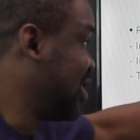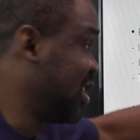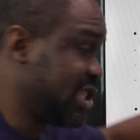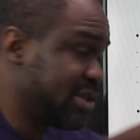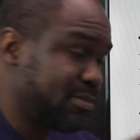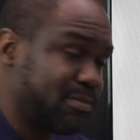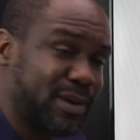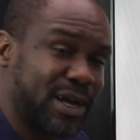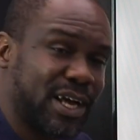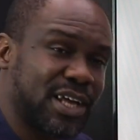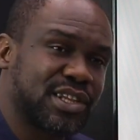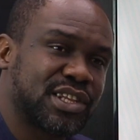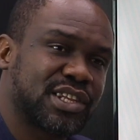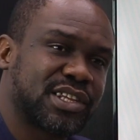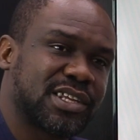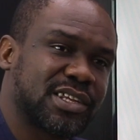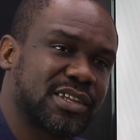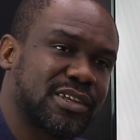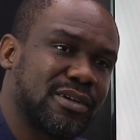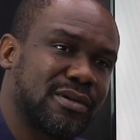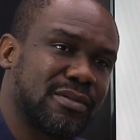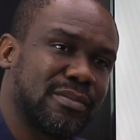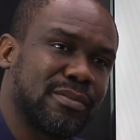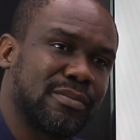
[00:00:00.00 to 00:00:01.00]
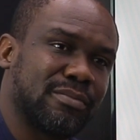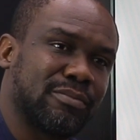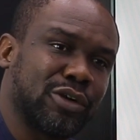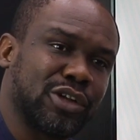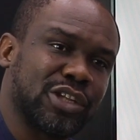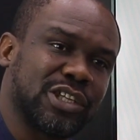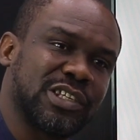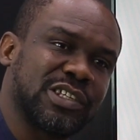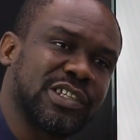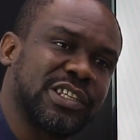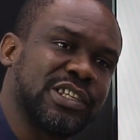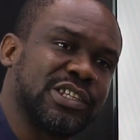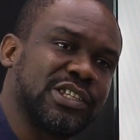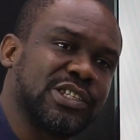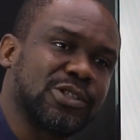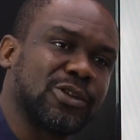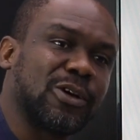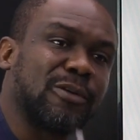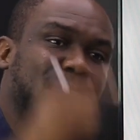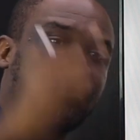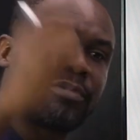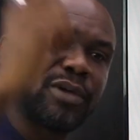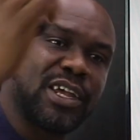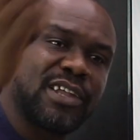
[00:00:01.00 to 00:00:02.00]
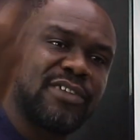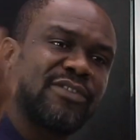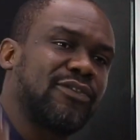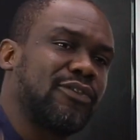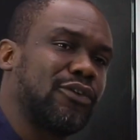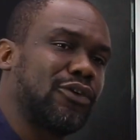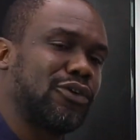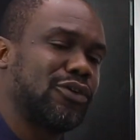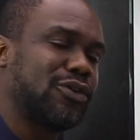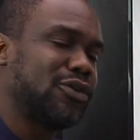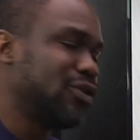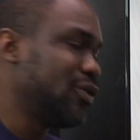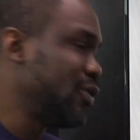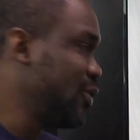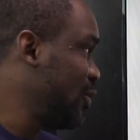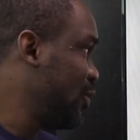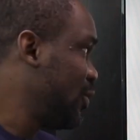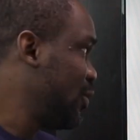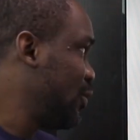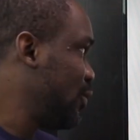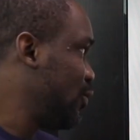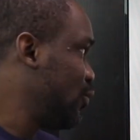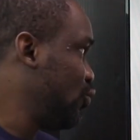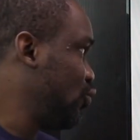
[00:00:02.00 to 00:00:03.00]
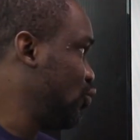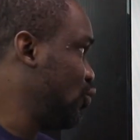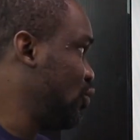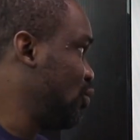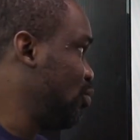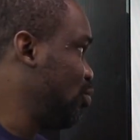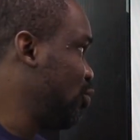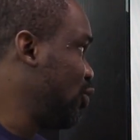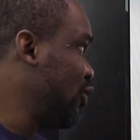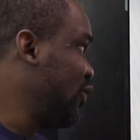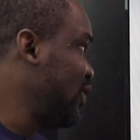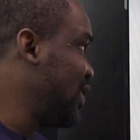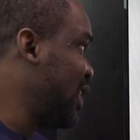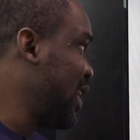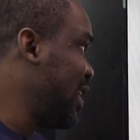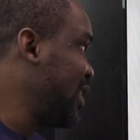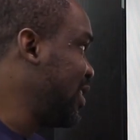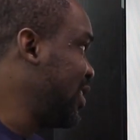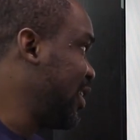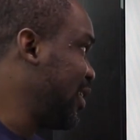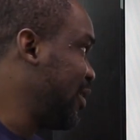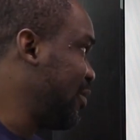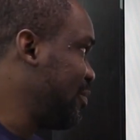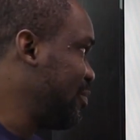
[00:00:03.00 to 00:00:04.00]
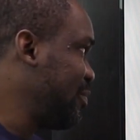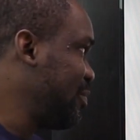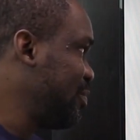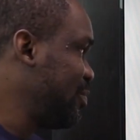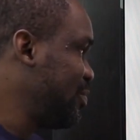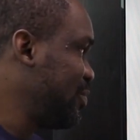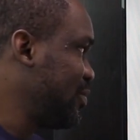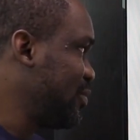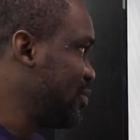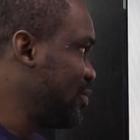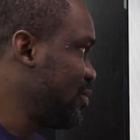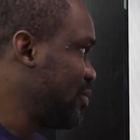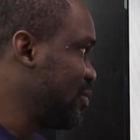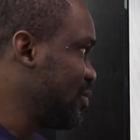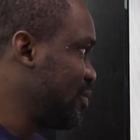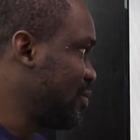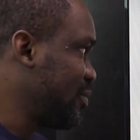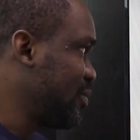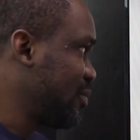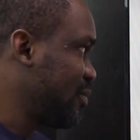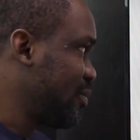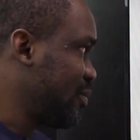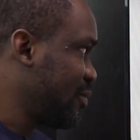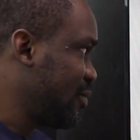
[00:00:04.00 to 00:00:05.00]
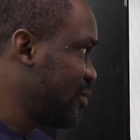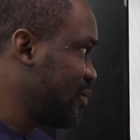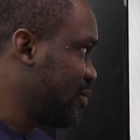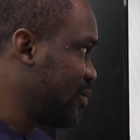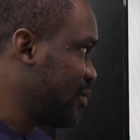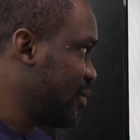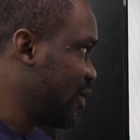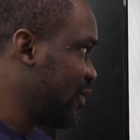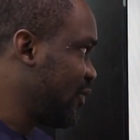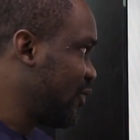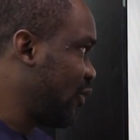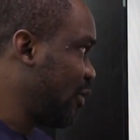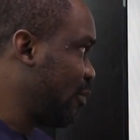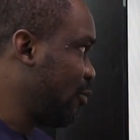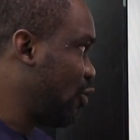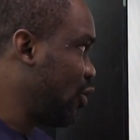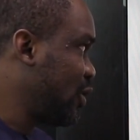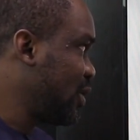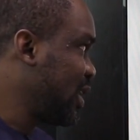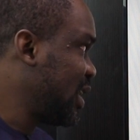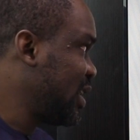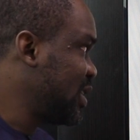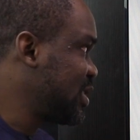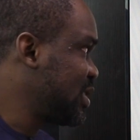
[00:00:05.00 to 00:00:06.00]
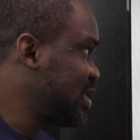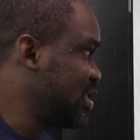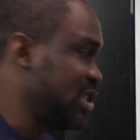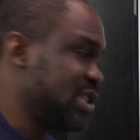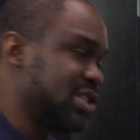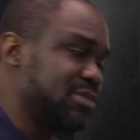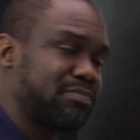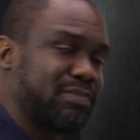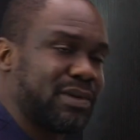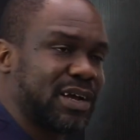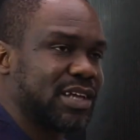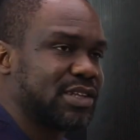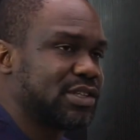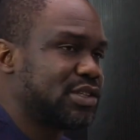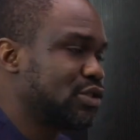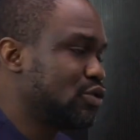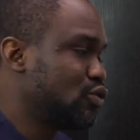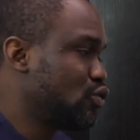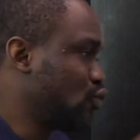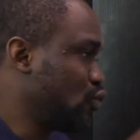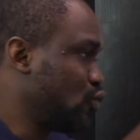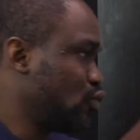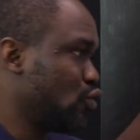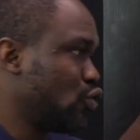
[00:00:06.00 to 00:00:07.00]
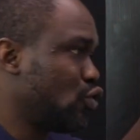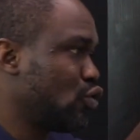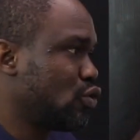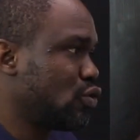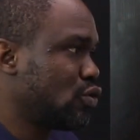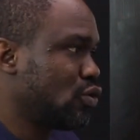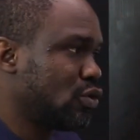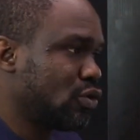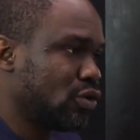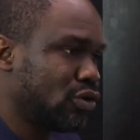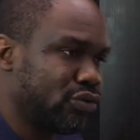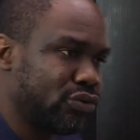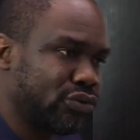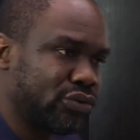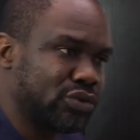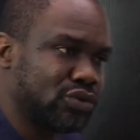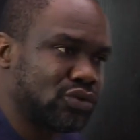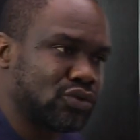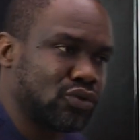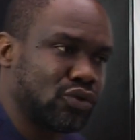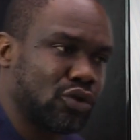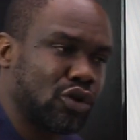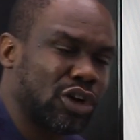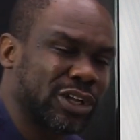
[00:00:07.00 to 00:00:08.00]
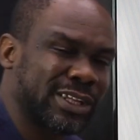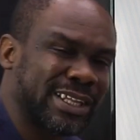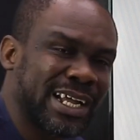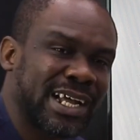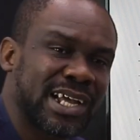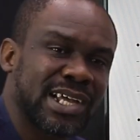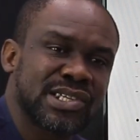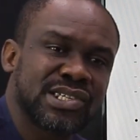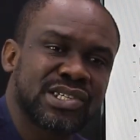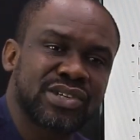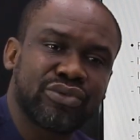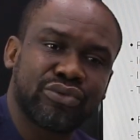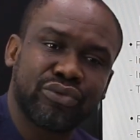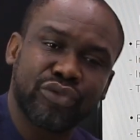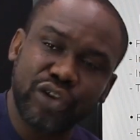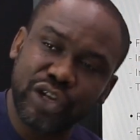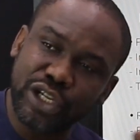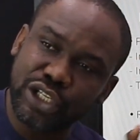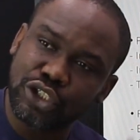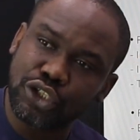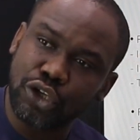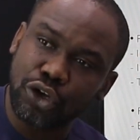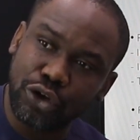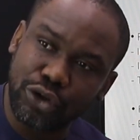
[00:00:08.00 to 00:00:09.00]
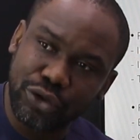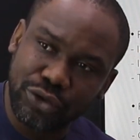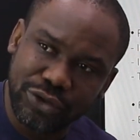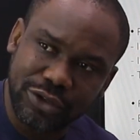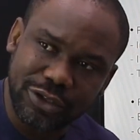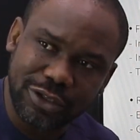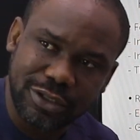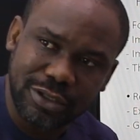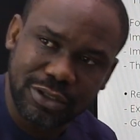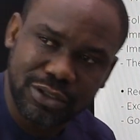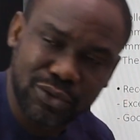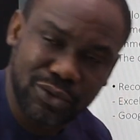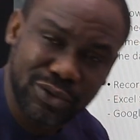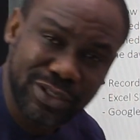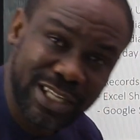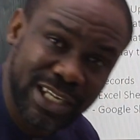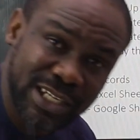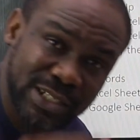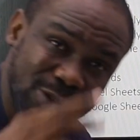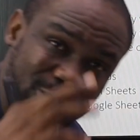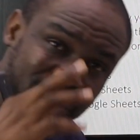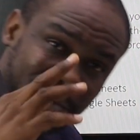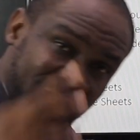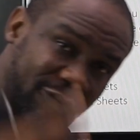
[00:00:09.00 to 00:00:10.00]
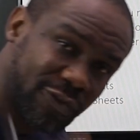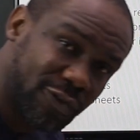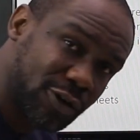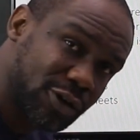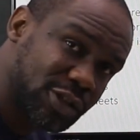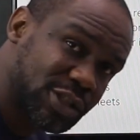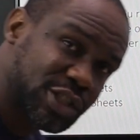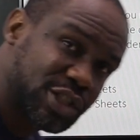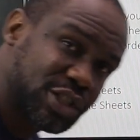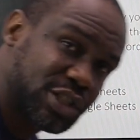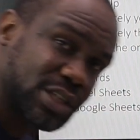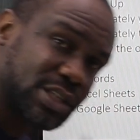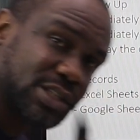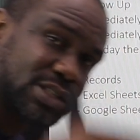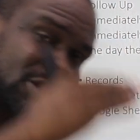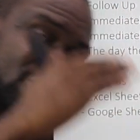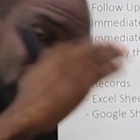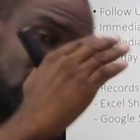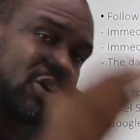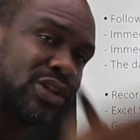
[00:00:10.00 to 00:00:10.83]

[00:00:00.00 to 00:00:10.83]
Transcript: dispatched but it is not paid for, you move that name from orders dispatched to orders return. So that's the fourth sheet,